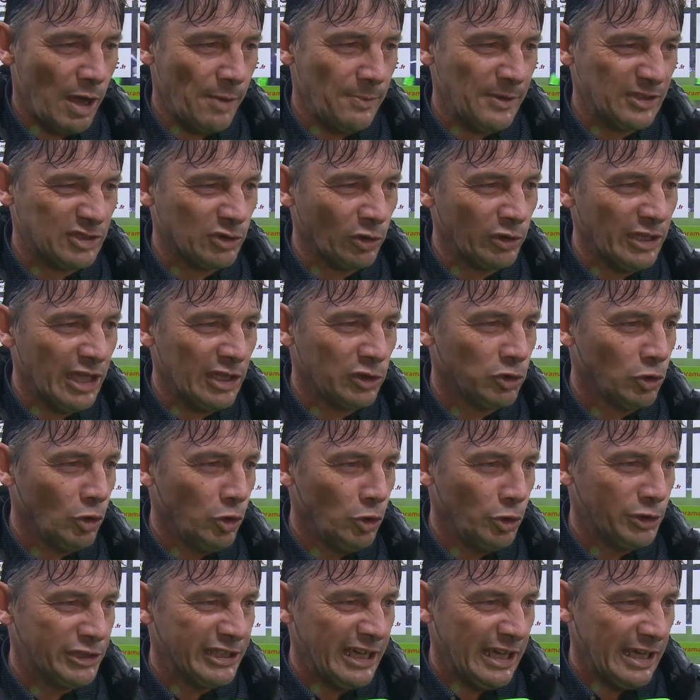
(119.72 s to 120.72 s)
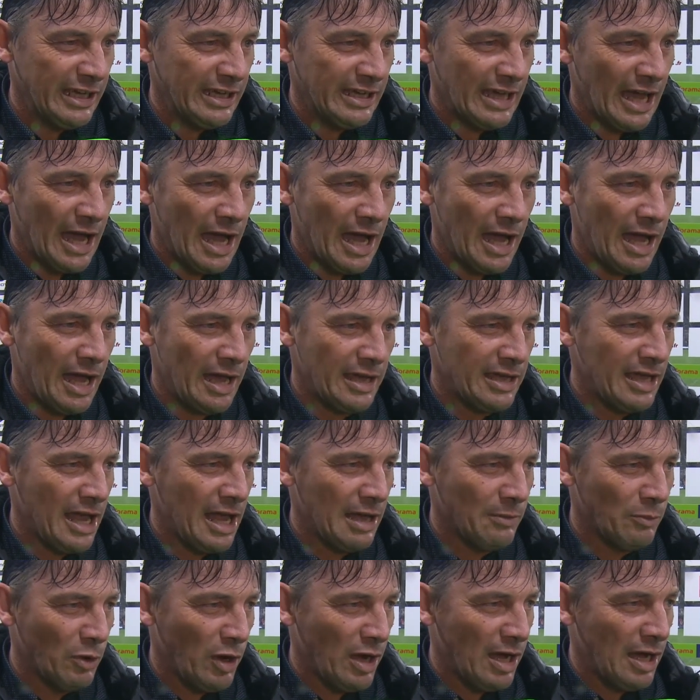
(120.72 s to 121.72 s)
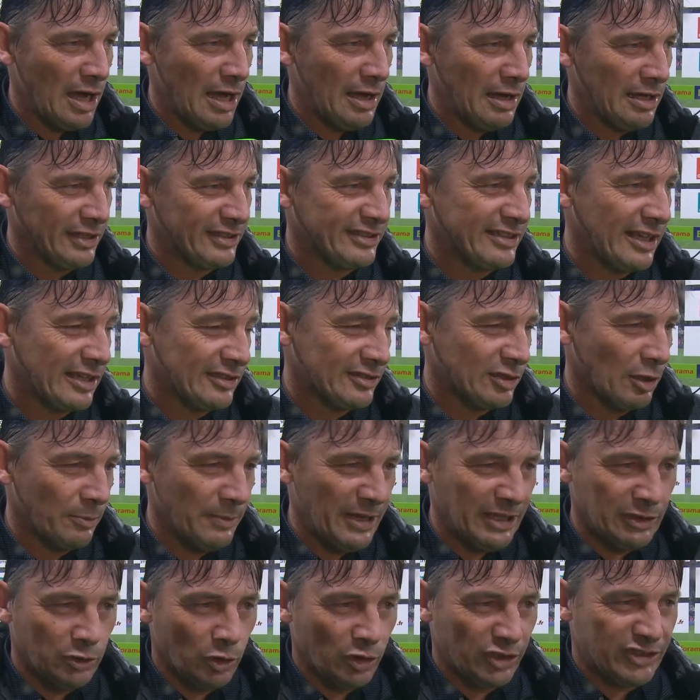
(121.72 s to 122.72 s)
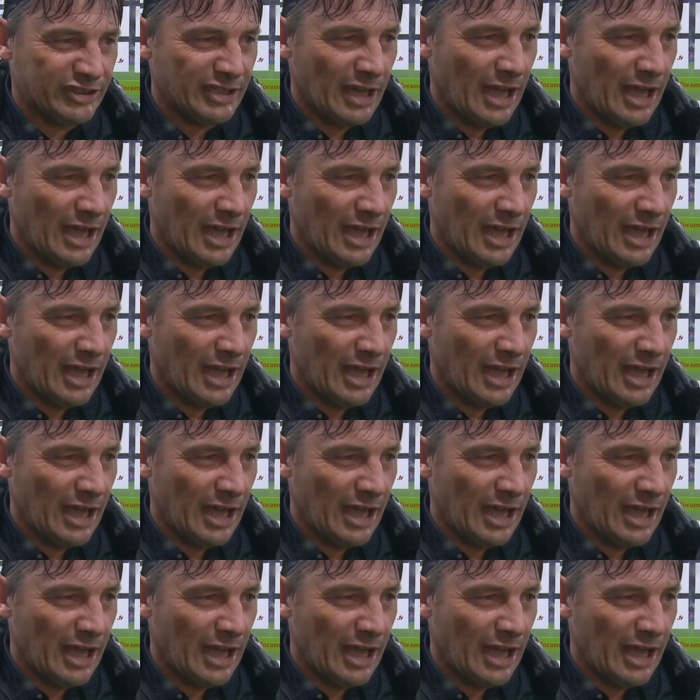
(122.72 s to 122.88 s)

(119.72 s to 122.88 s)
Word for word: Yes, of course, relief is the dominating emotion.